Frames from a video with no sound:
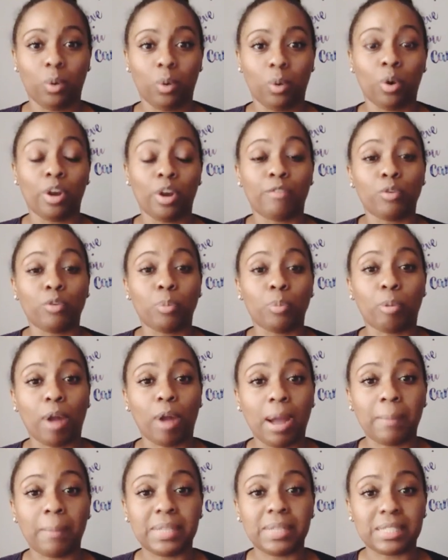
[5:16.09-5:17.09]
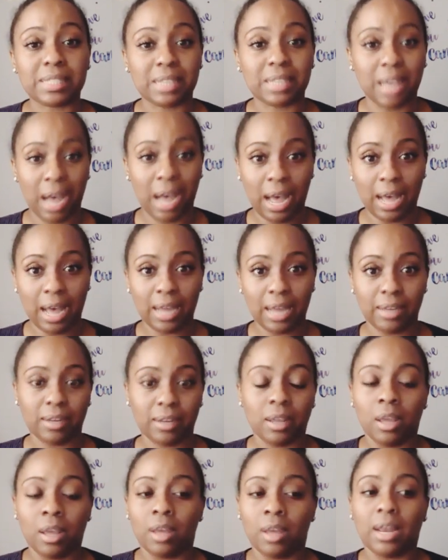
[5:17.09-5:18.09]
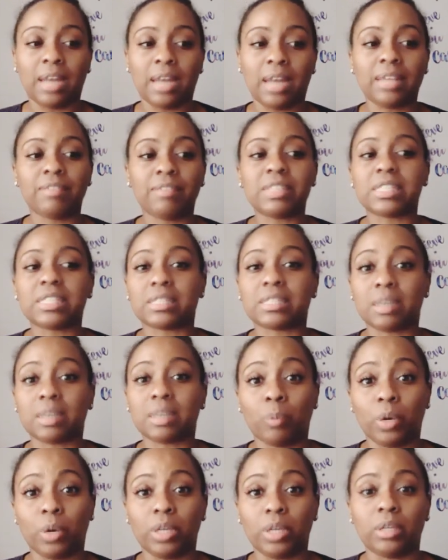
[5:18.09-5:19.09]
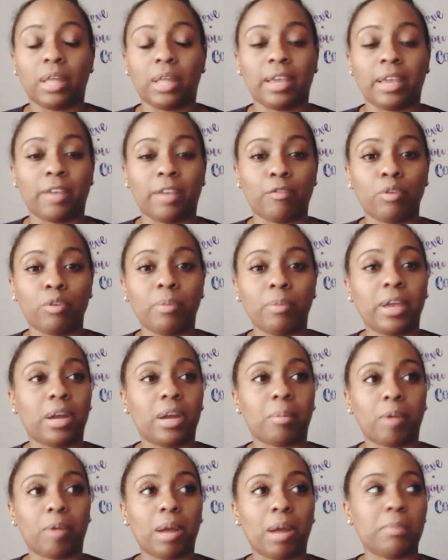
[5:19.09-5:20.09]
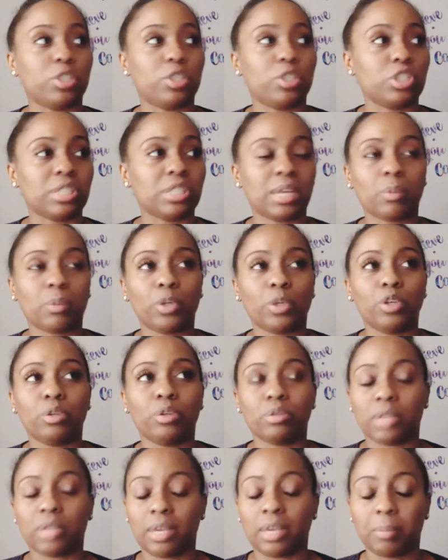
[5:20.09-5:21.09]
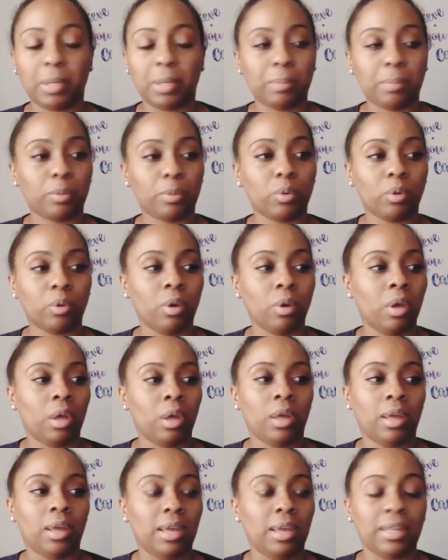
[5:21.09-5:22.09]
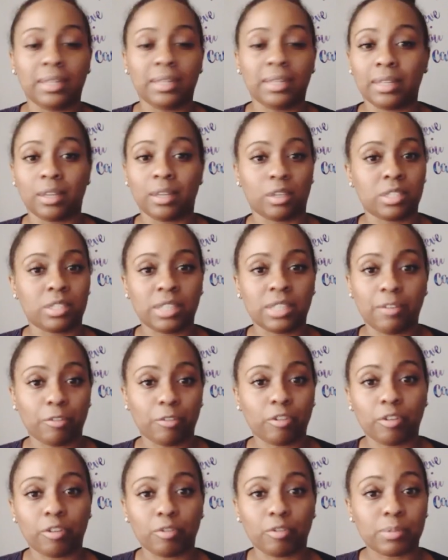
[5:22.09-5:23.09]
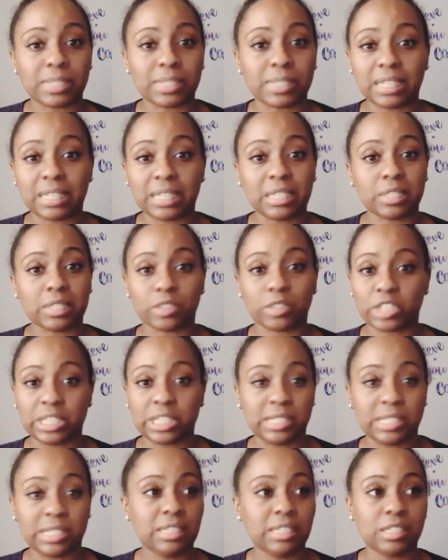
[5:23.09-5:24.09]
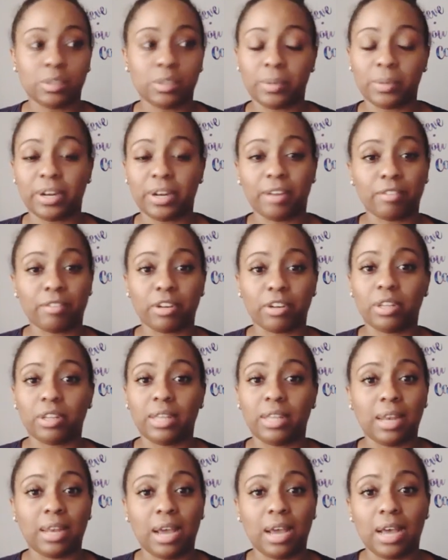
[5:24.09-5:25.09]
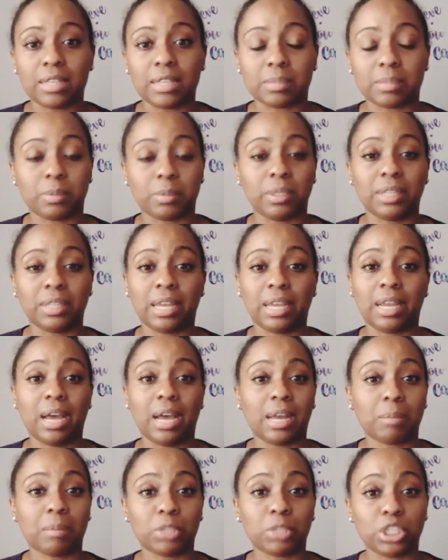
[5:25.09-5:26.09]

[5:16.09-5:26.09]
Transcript: Or if you promise God, not even someone, like if you make a promise, just like when you like people suffering from sickness or disease or whatever, and they're in a hospital, they're like, God, oh